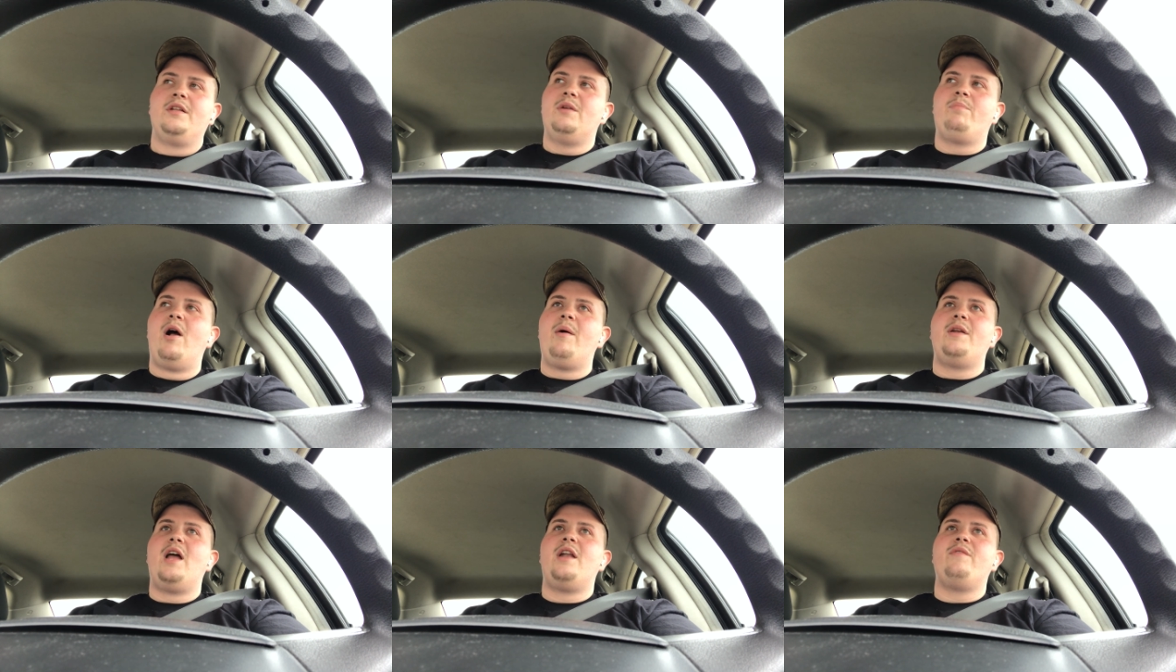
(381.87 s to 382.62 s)
they're
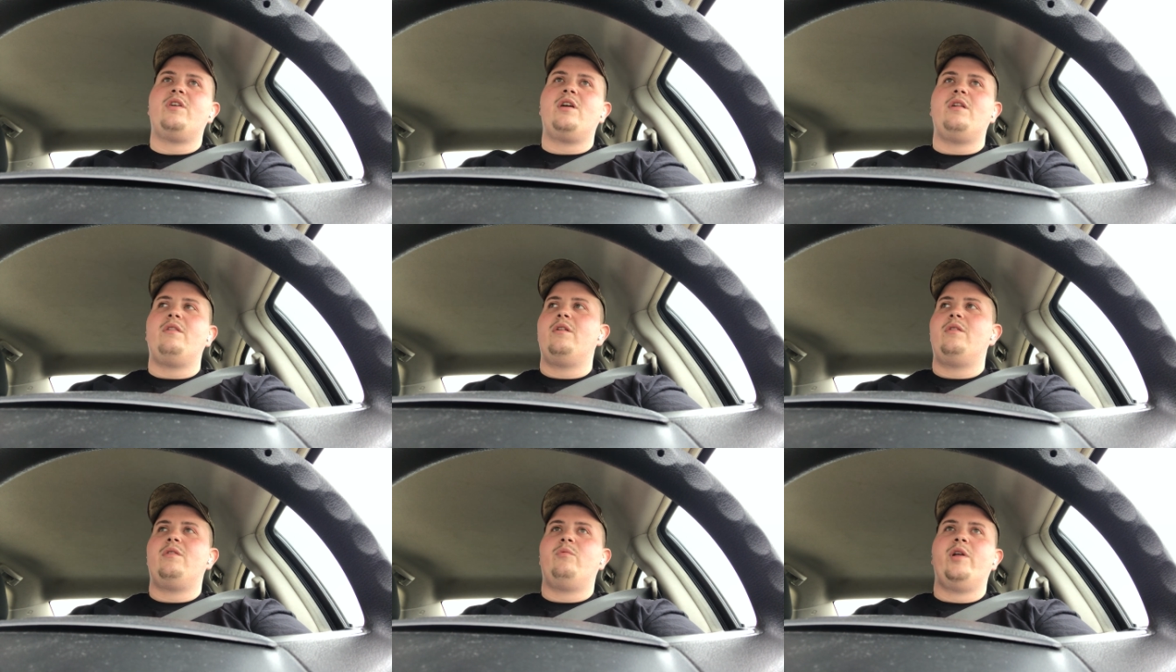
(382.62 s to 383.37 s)
probably not even going
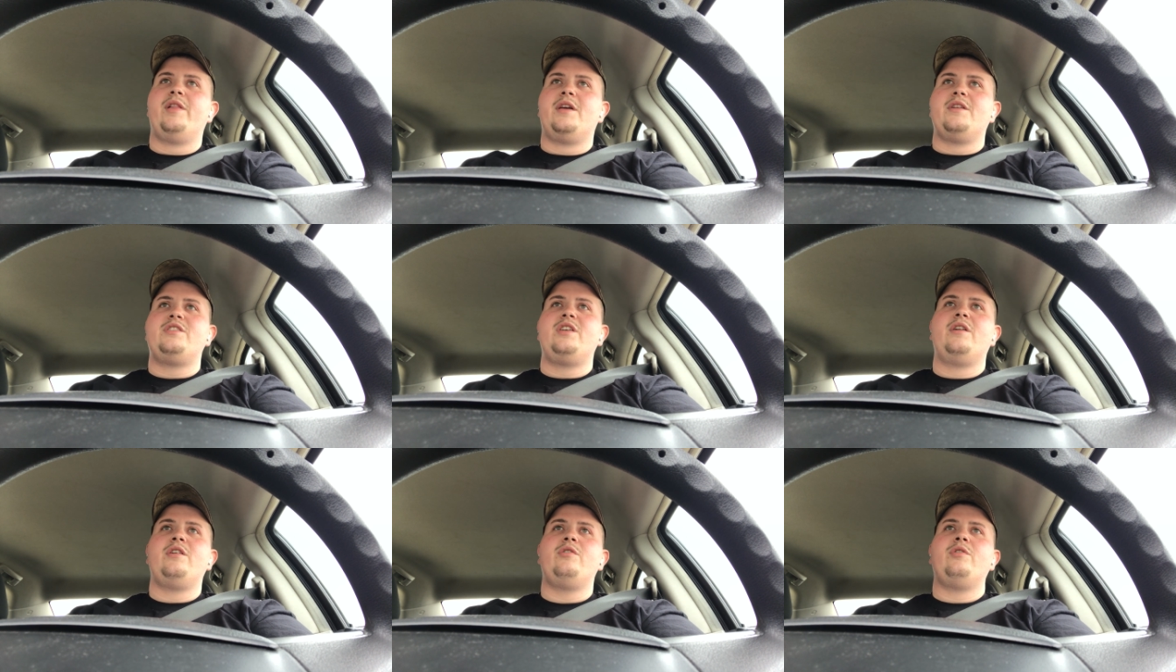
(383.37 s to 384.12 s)
to really
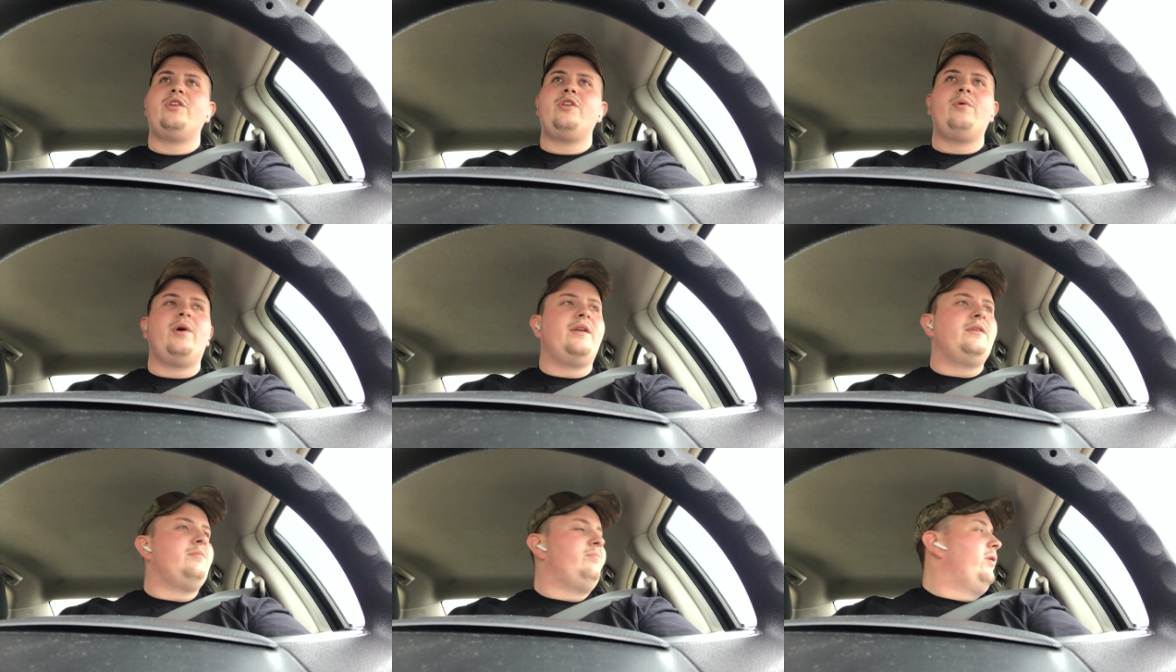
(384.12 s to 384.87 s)
consider you to do it.
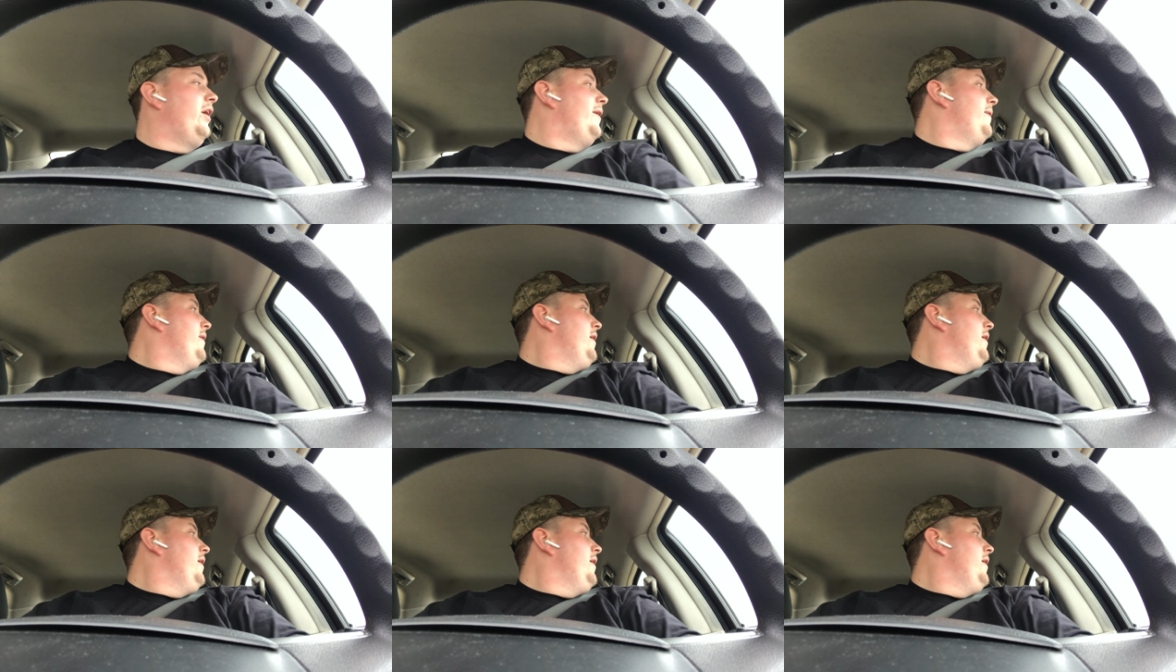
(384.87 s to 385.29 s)
But